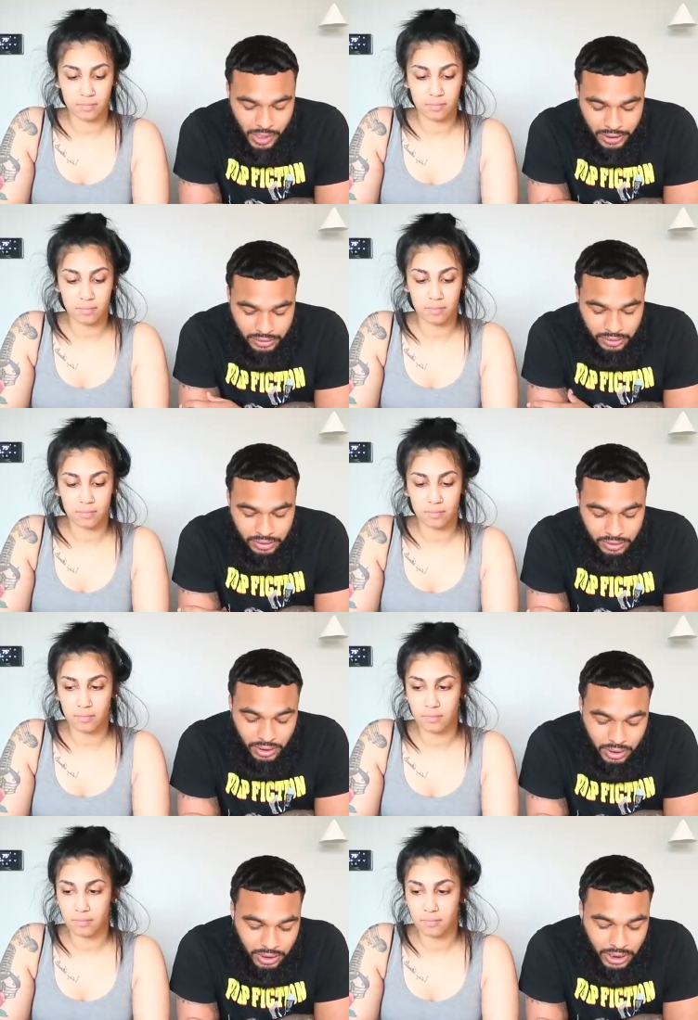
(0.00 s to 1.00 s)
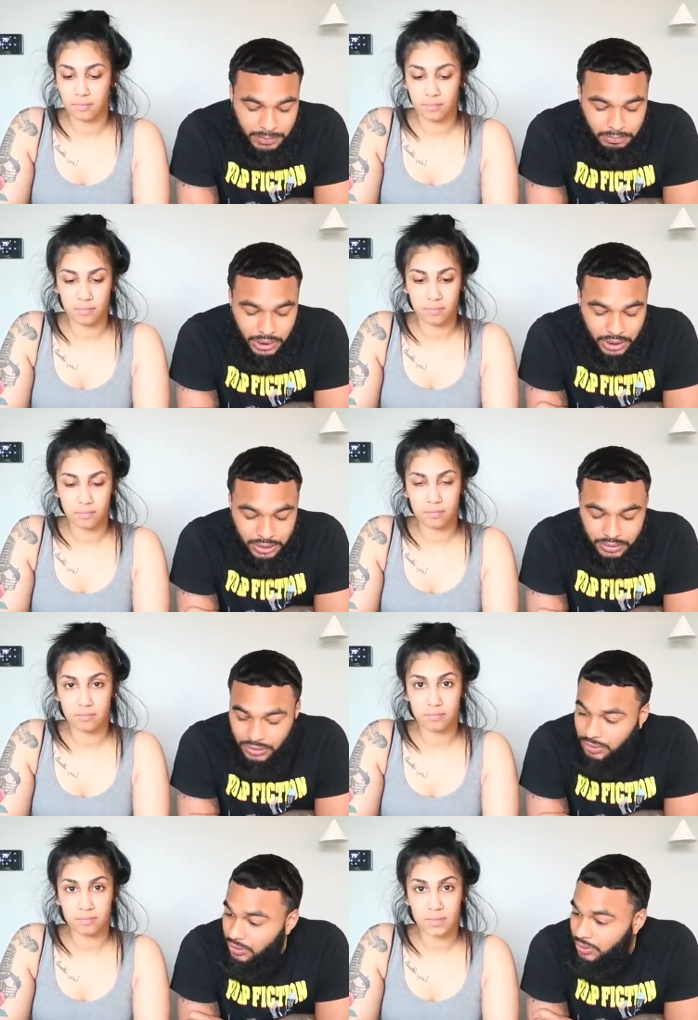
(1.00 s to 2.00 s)
Speaker 1: rice, and
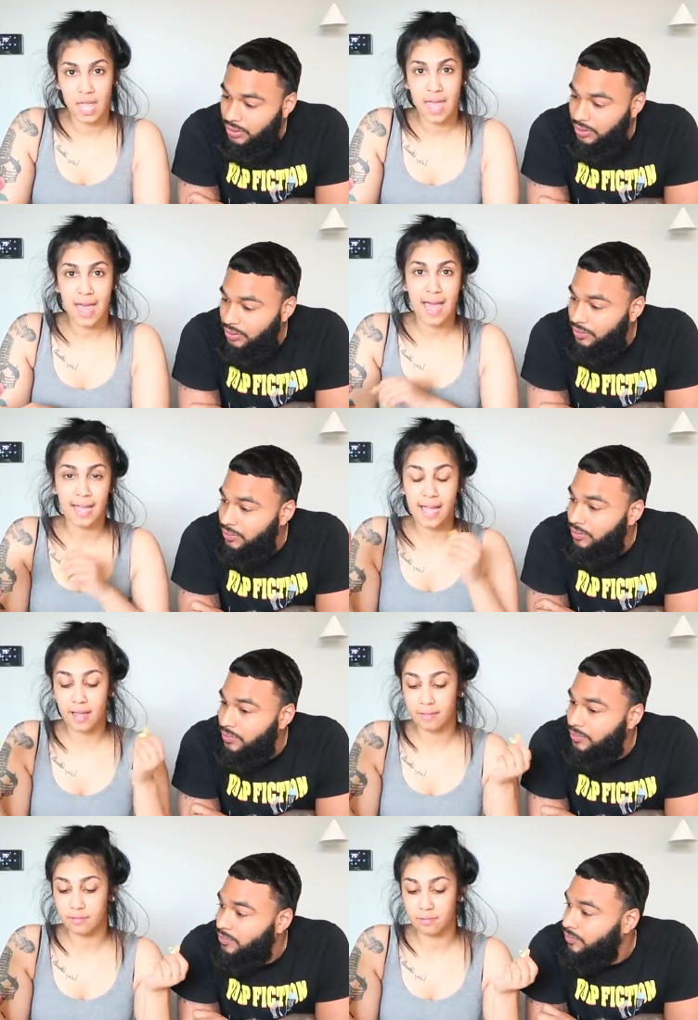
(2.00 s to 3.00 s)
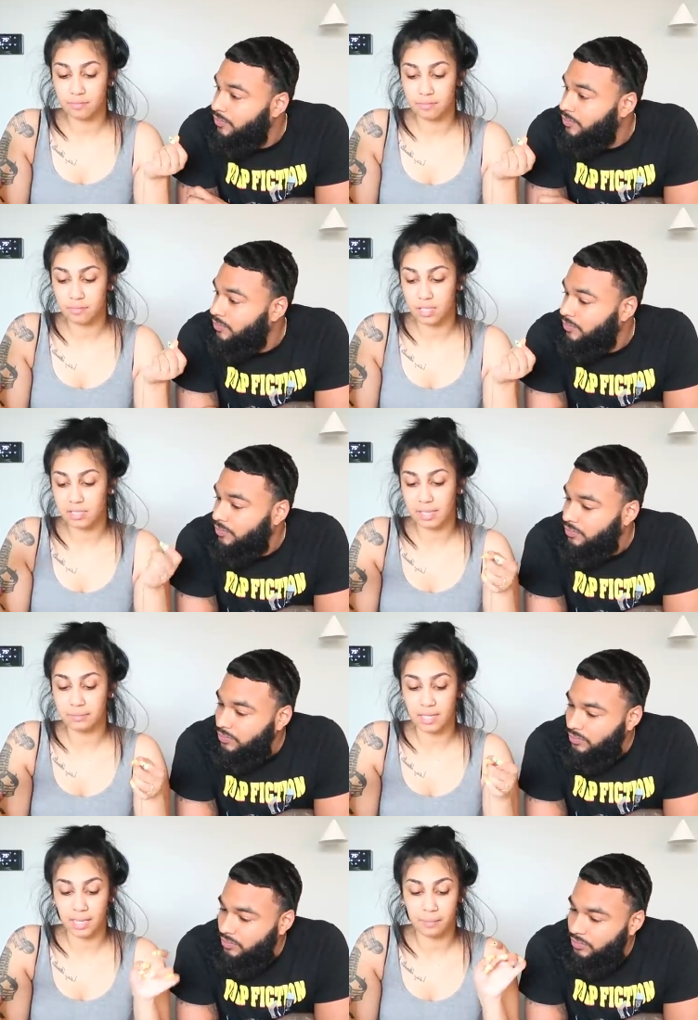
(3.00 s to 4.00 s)
beans.
Speaker 2: I got the
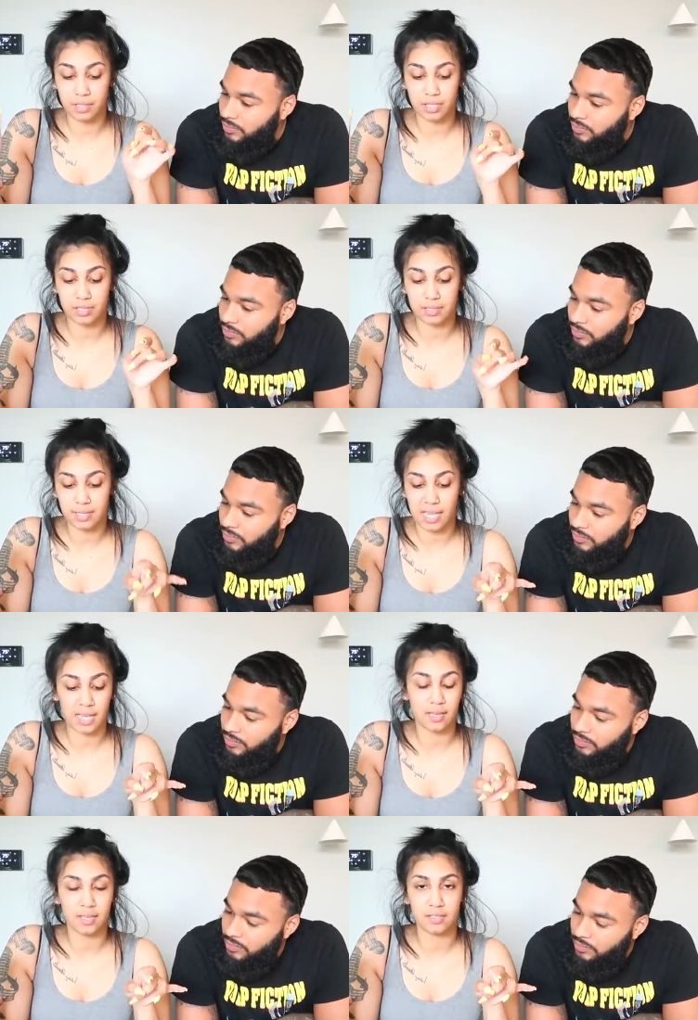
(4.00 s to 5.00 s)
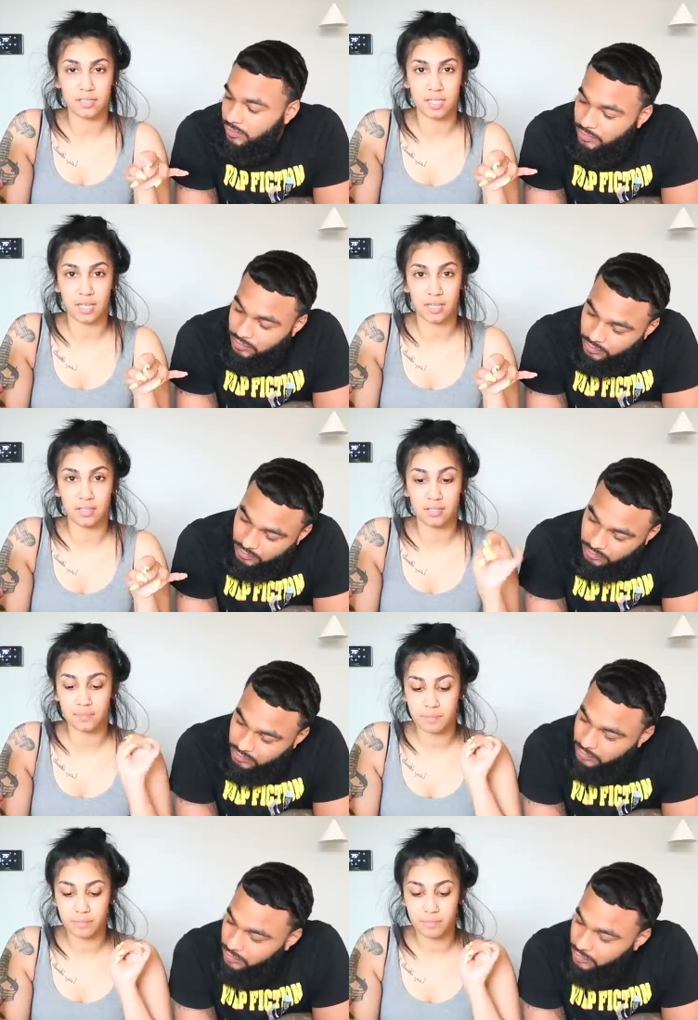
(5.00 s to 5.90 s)
same thing but just steak instead